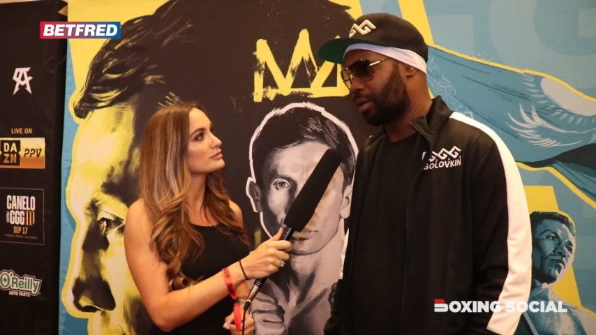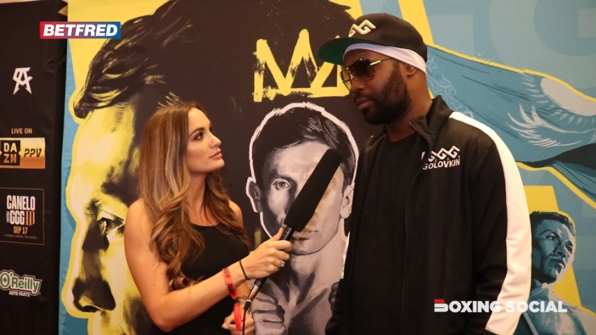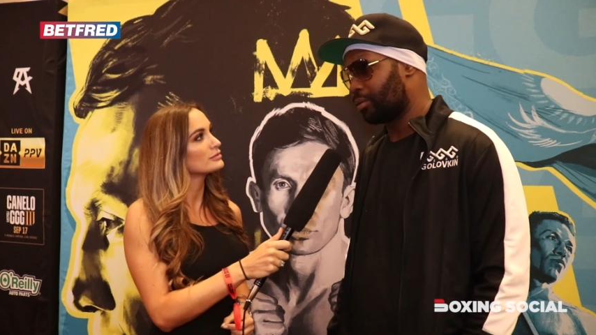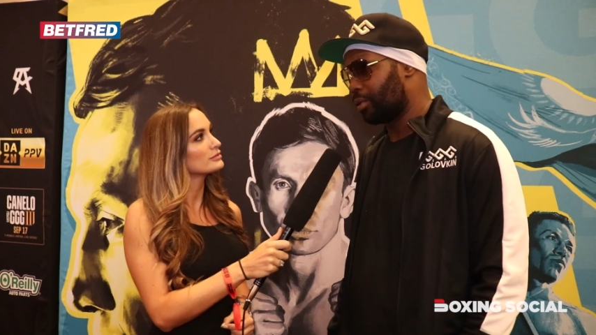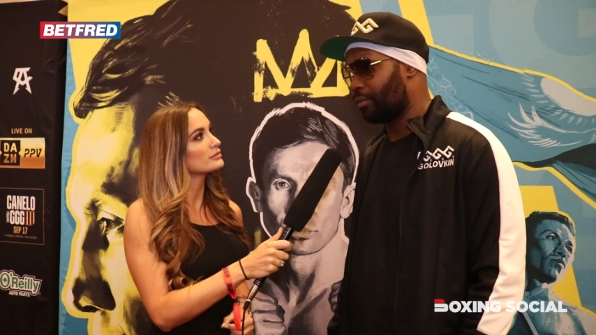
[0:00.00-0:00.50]

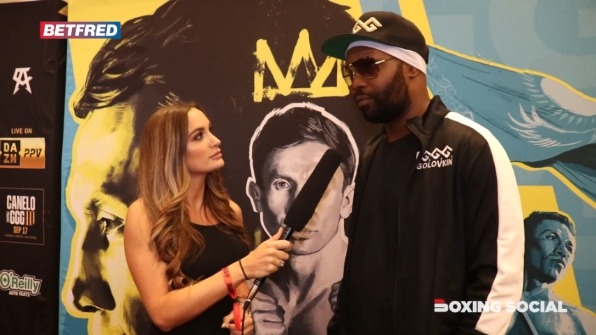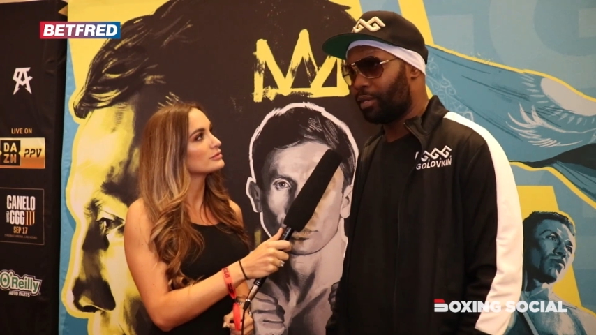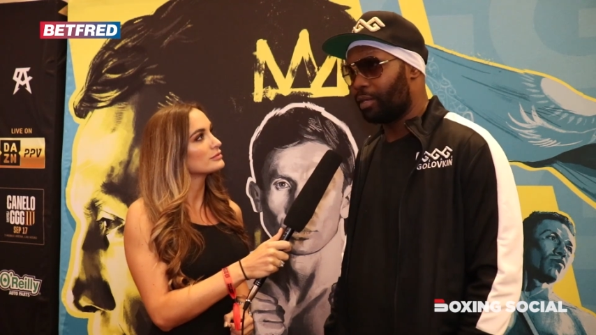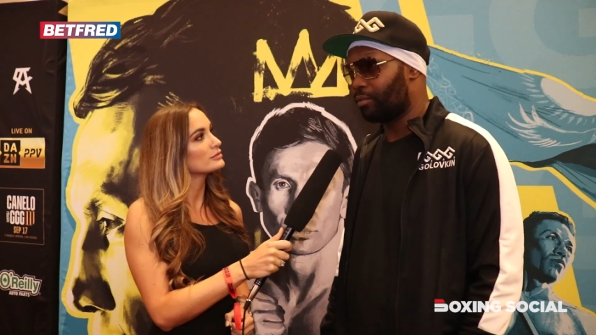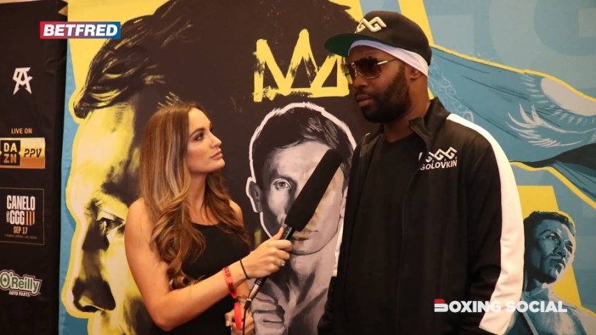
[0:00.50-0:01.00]
Speaker 1: I don't
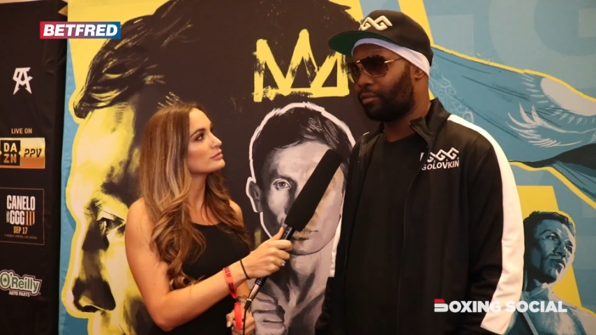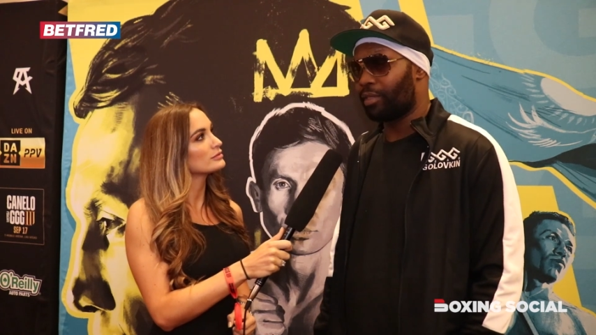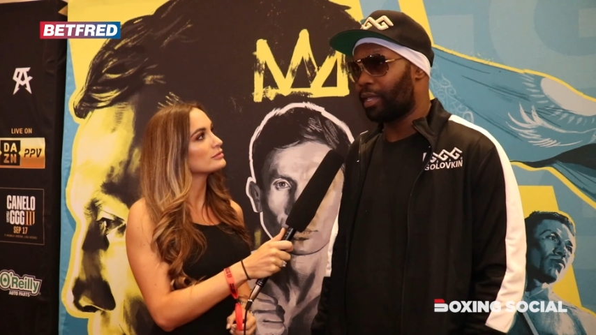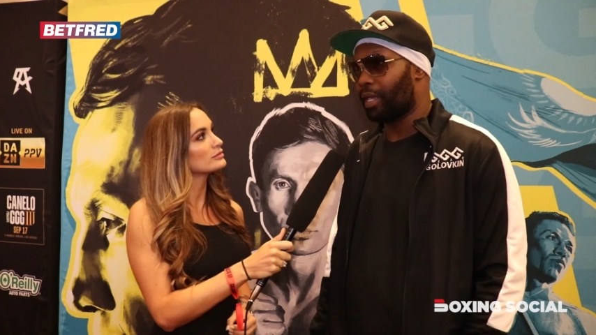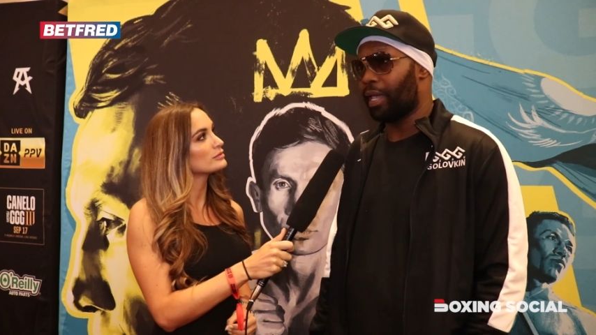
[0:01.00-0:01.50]
if, even
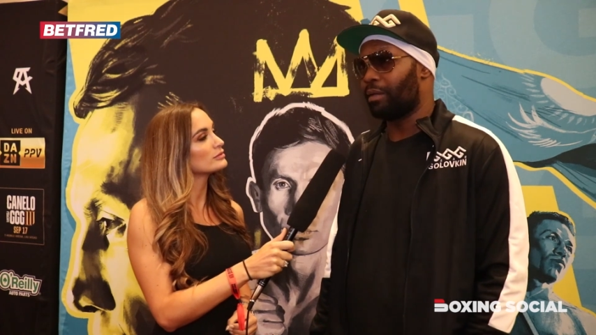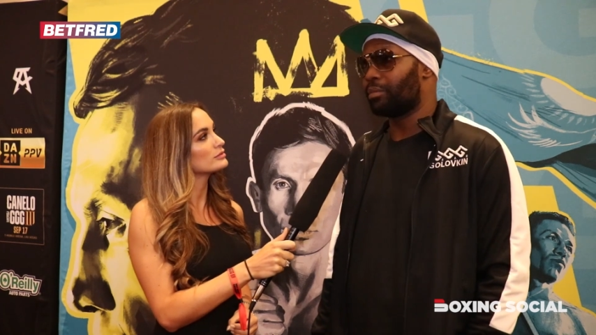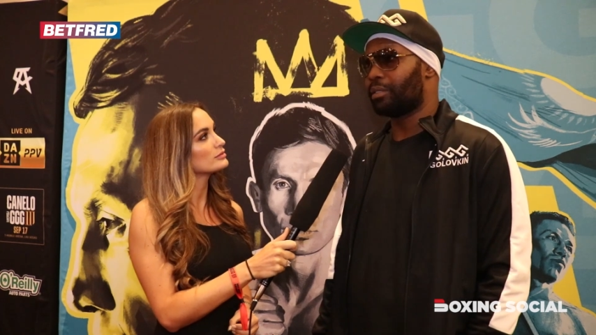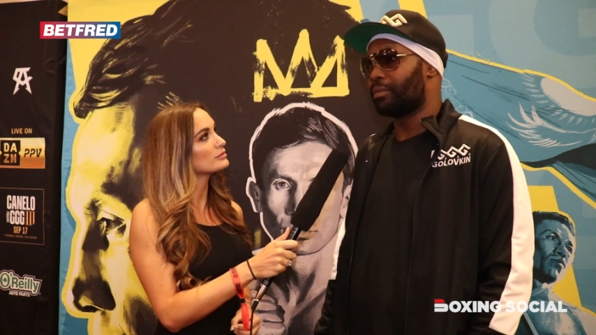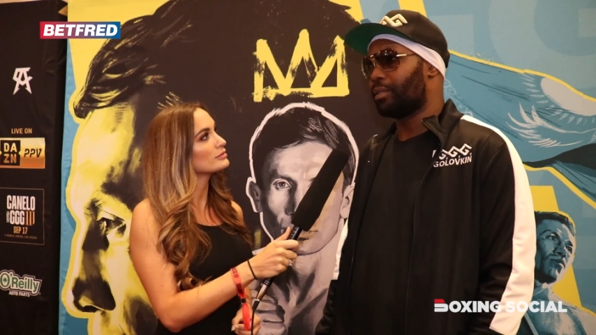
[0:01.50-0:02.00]
if they
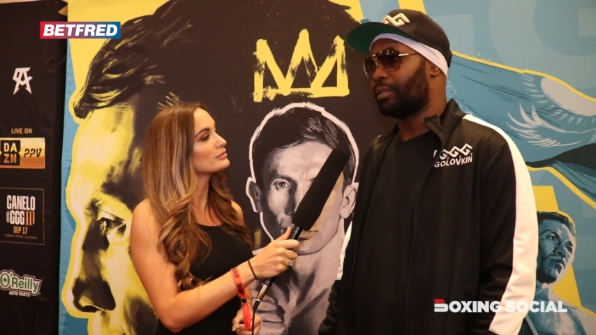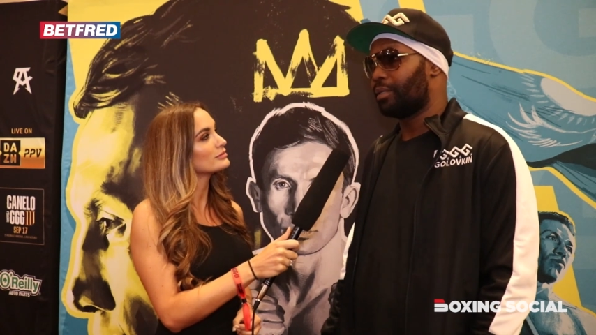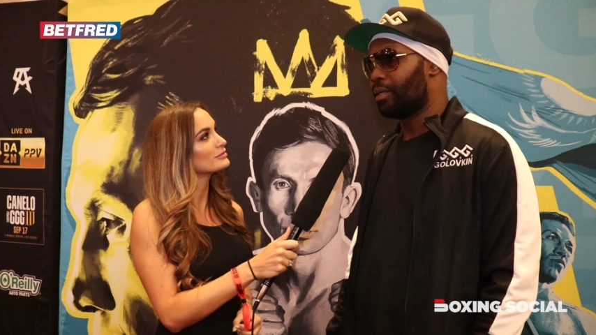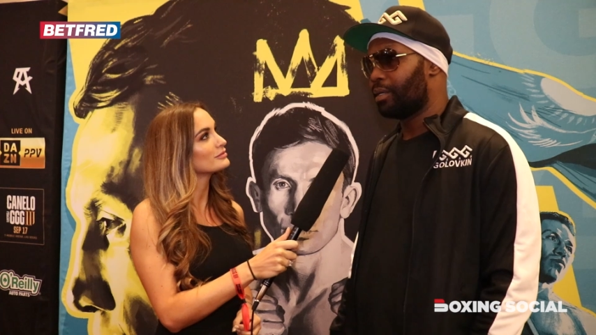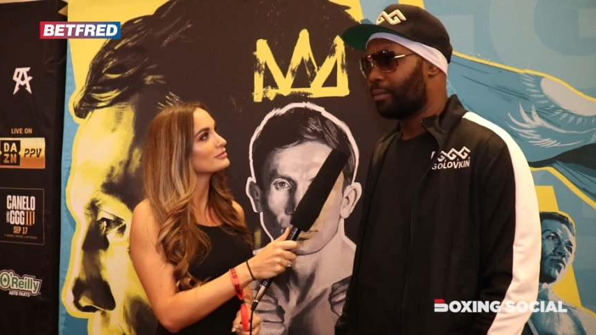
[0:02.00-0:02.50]
came to me